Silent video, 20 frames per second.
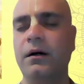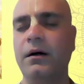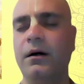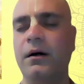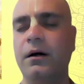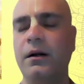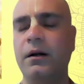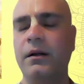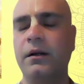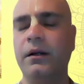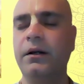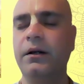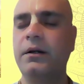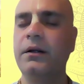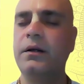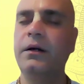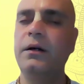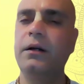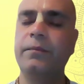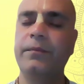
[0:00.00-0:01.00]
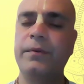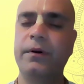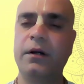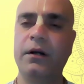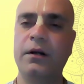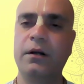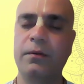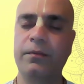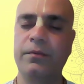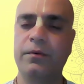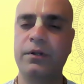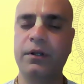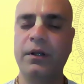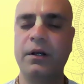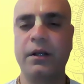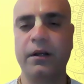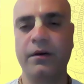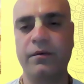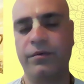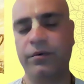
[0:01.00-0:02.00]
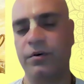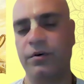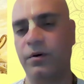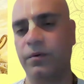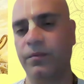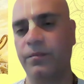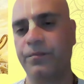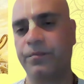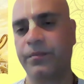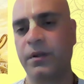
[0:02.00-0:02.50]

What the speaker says: are in turn dependent upon the rainfall.